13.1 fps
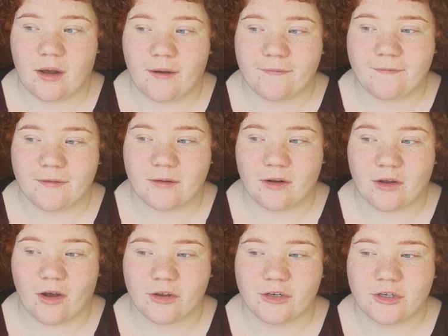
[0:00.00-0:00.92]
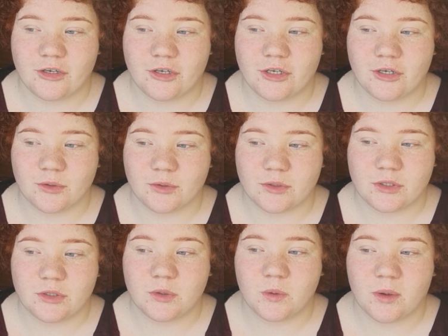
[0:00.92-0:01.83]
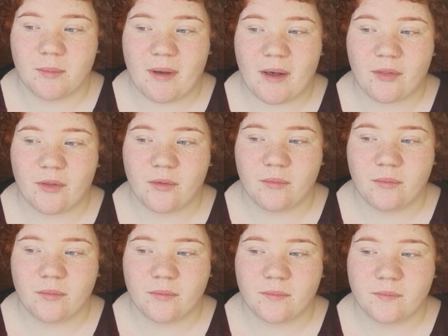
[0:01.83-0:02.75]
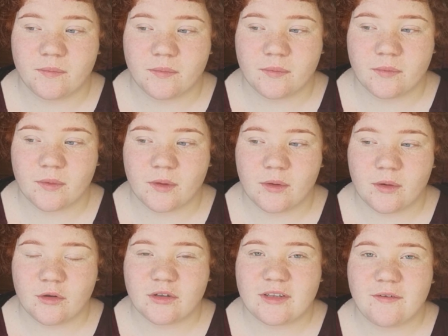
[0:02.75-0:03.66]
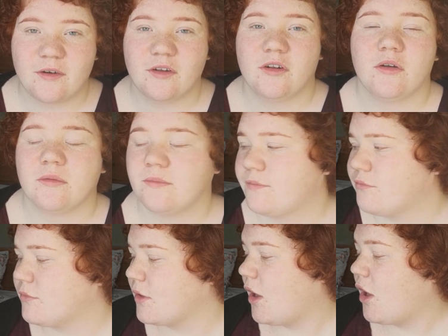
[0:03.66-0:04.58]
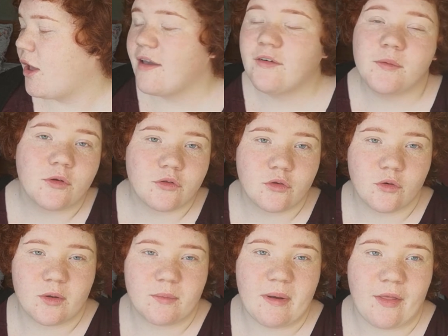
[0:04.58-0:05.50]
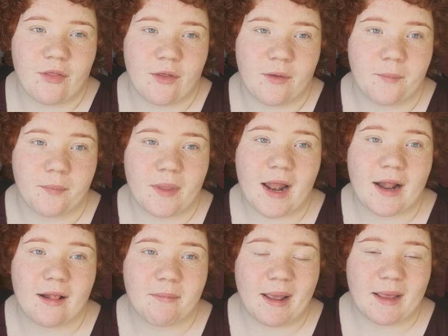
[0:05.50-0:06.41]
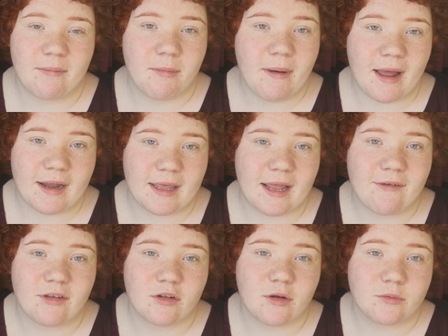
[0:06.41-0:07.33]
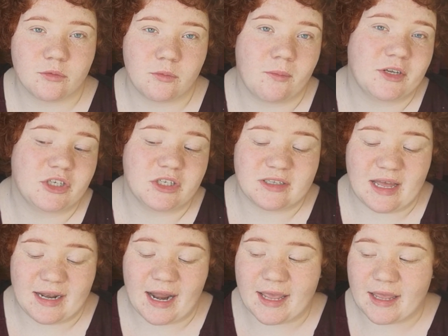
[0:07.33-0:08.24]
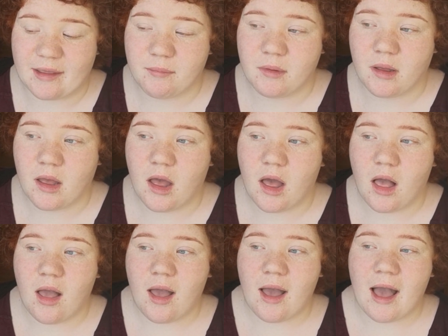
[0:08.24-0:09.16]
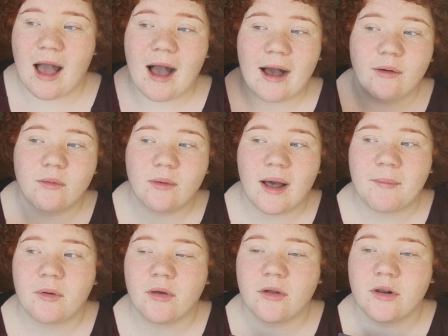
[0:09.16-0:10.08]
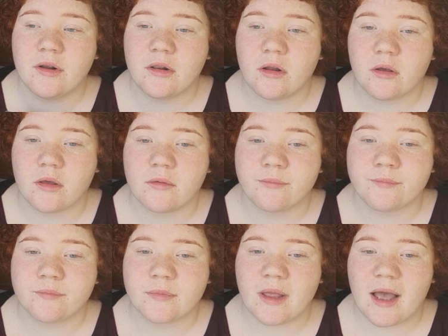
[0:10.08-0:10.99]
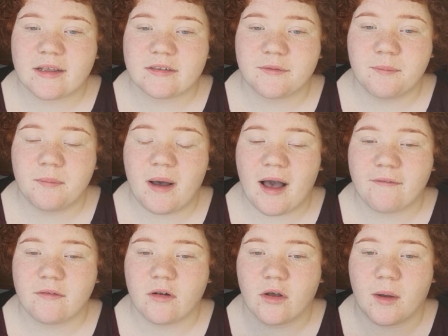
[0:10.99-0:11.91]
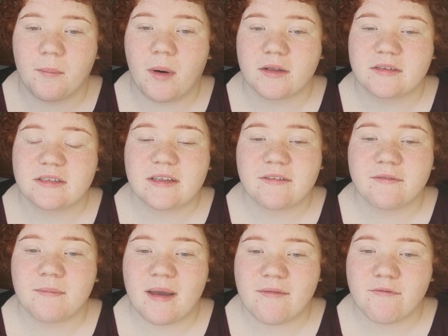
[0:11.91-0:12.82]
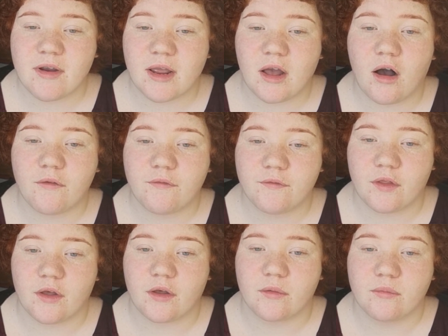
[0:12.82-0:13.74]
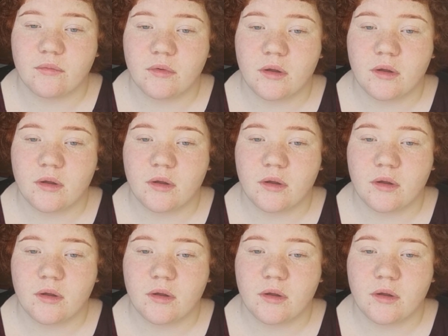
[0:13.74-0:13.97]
I feel like I should talk about them. Because if I like, if I'm not talking about them and it's making me panic every time someone mentions their name, how am I gonna look as a have like a positive memory of them?